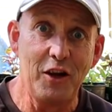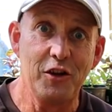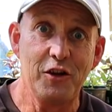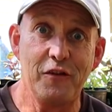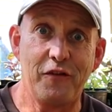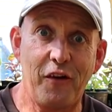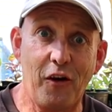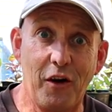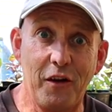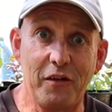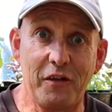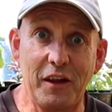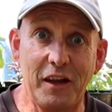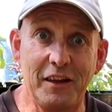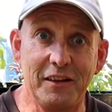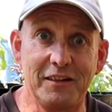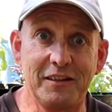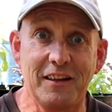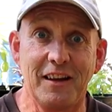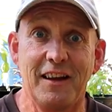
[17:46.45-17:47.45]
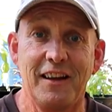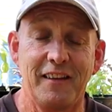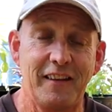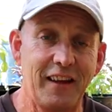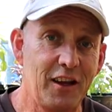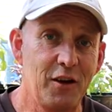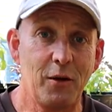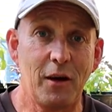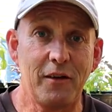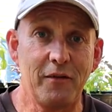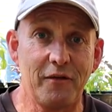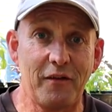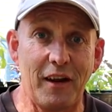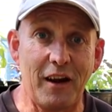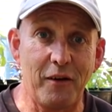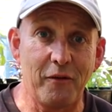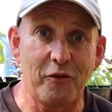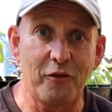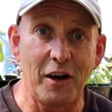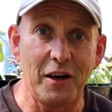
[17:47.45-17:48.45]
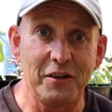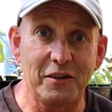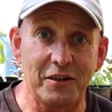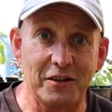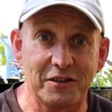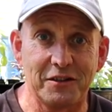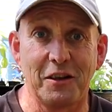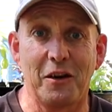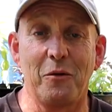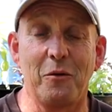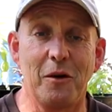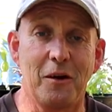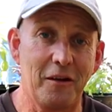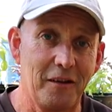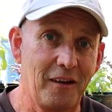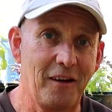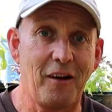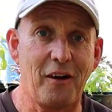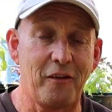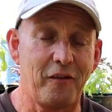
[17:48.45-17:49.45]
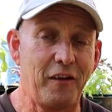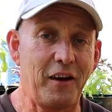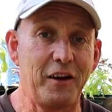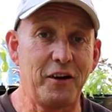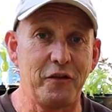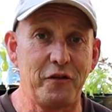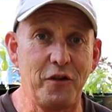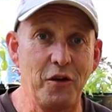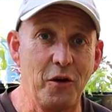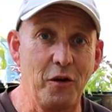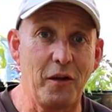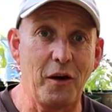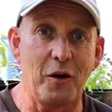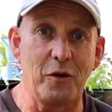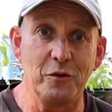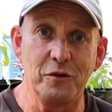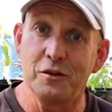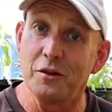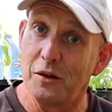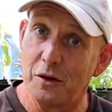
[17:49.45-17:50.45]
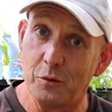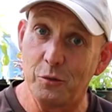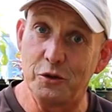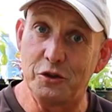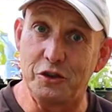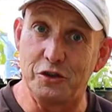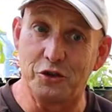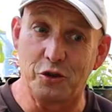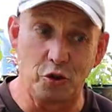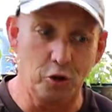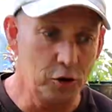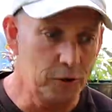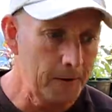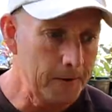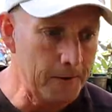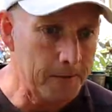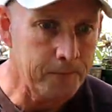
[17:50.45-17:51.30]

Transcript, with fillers: you find things that you hadn't found for ages. So uh, I found a few of those, which is good.